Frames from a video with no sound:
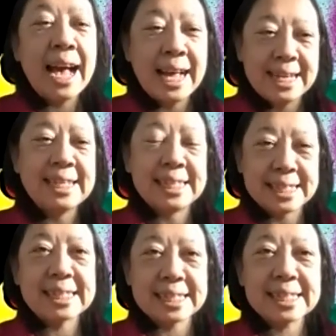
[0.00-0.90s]

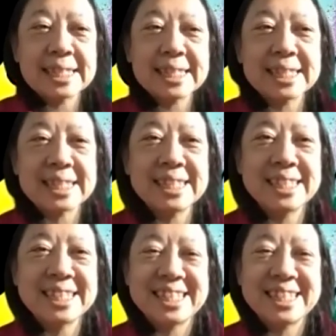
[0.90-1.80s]

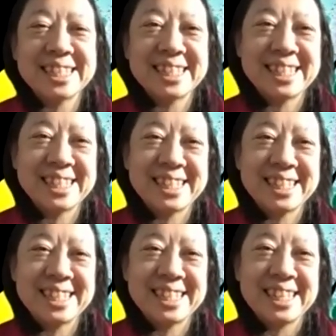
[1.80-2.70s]

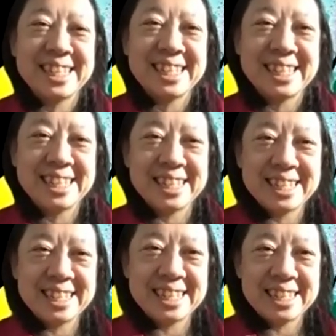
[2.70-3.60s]

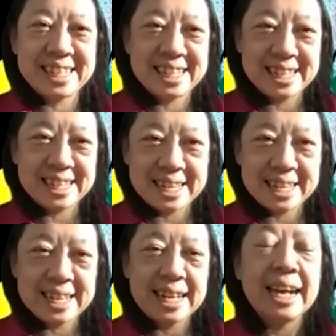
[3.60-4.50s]

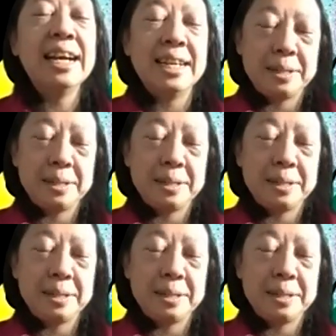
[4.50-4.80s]
The person shown says nothing.